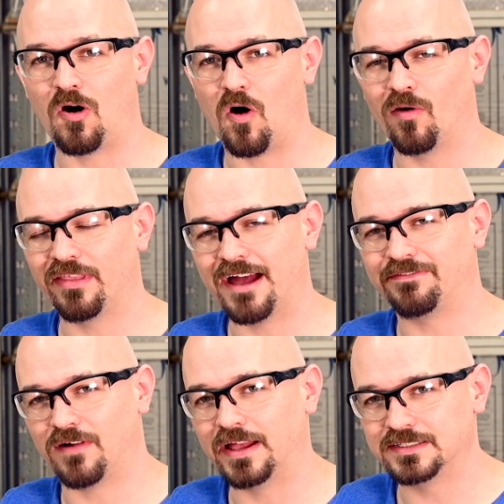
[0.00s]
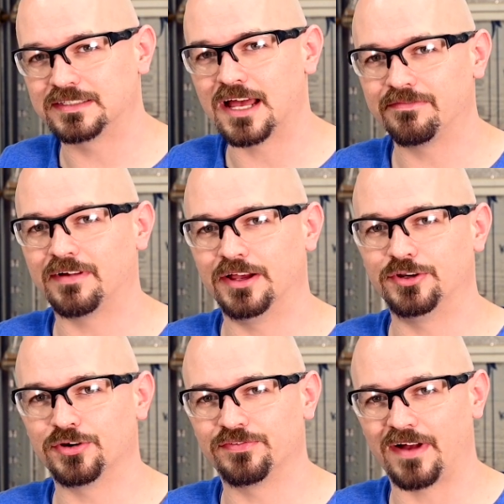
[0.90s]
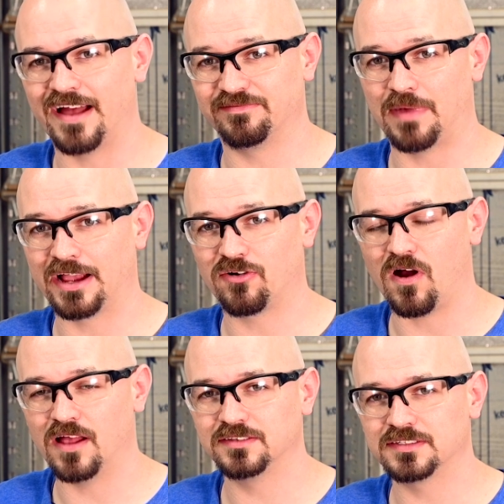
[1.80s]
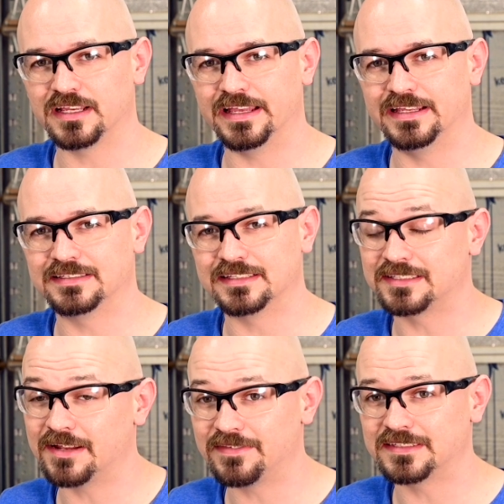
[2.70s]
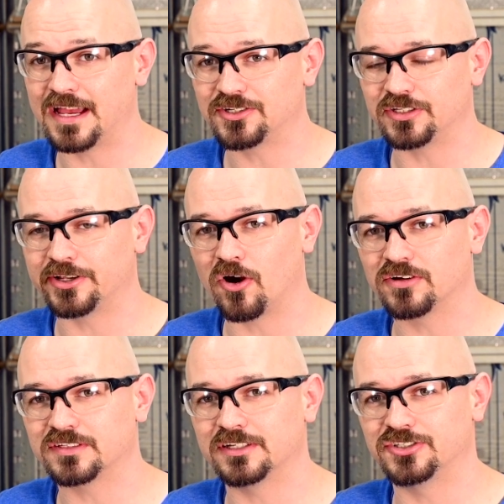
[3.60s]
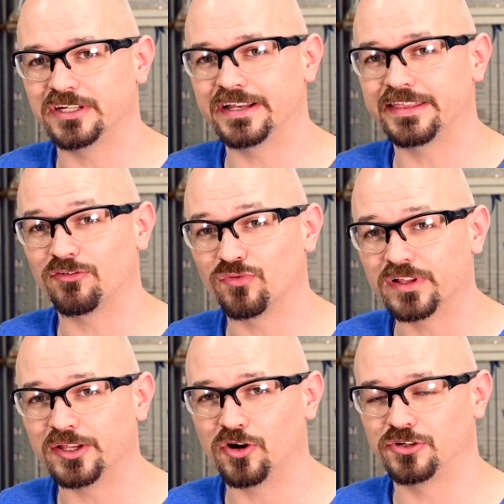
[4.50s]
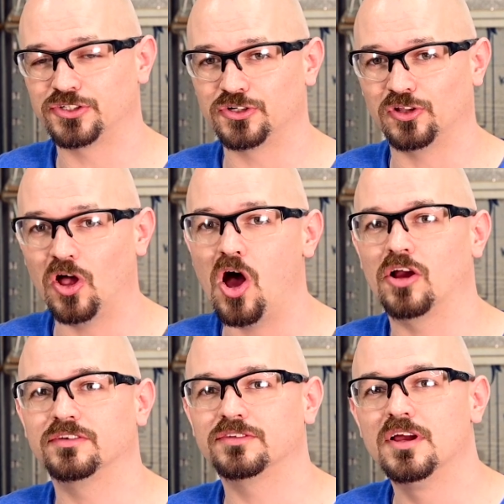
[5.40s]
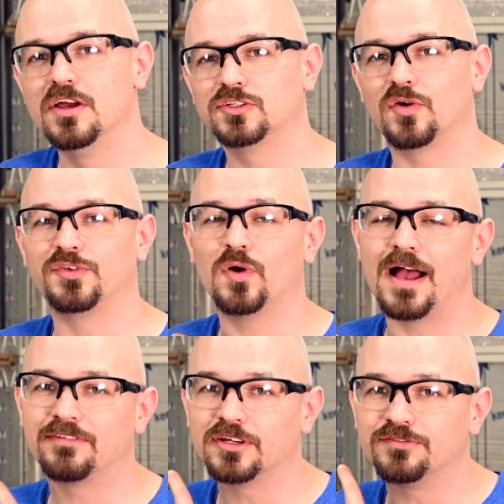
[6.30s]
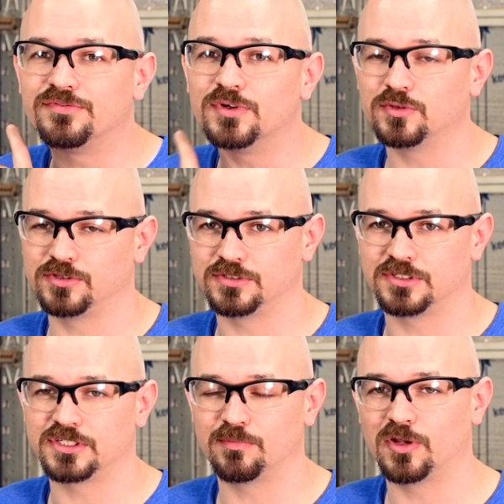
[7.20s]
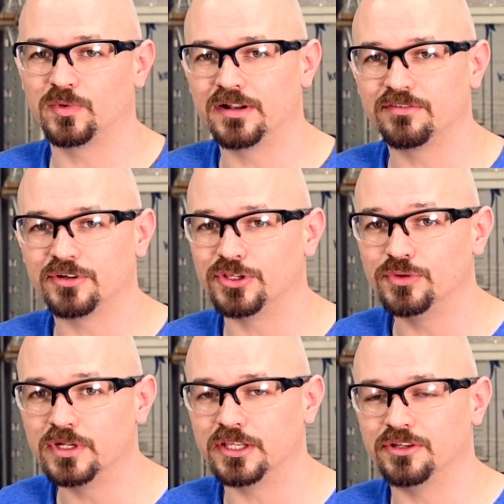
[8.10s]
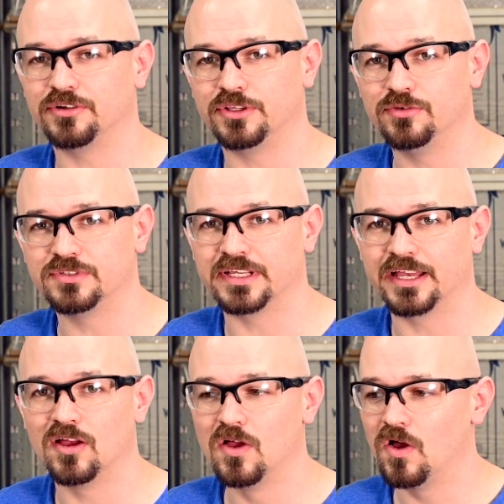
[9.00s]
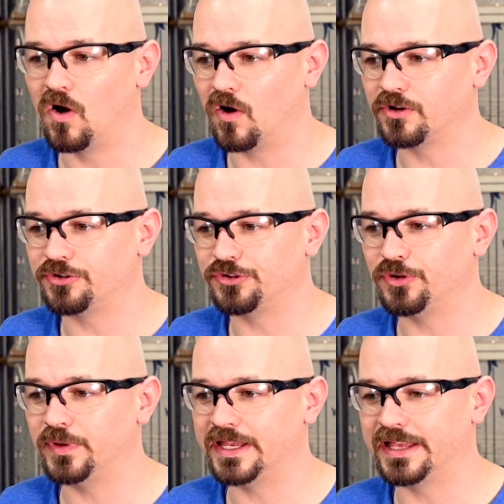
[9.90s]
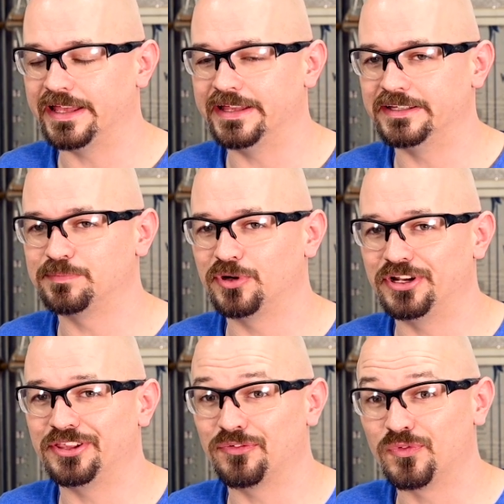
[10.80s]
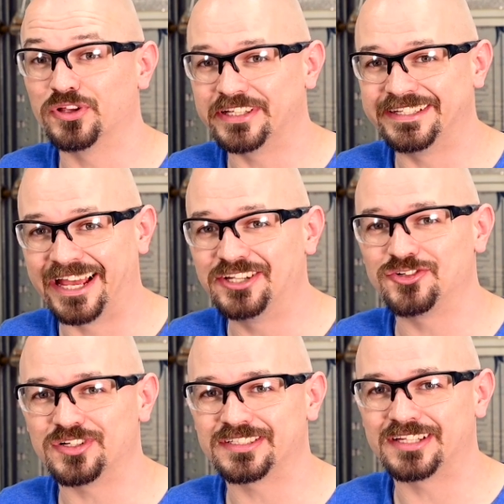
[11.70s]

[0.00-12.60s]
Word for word: all that fine stuff under five microns is the stuff that's actually carcinogenic that really hurts your lungs. So if you don't have a good filter system on whatever unit you're using, all you're doing is putting the really dangerous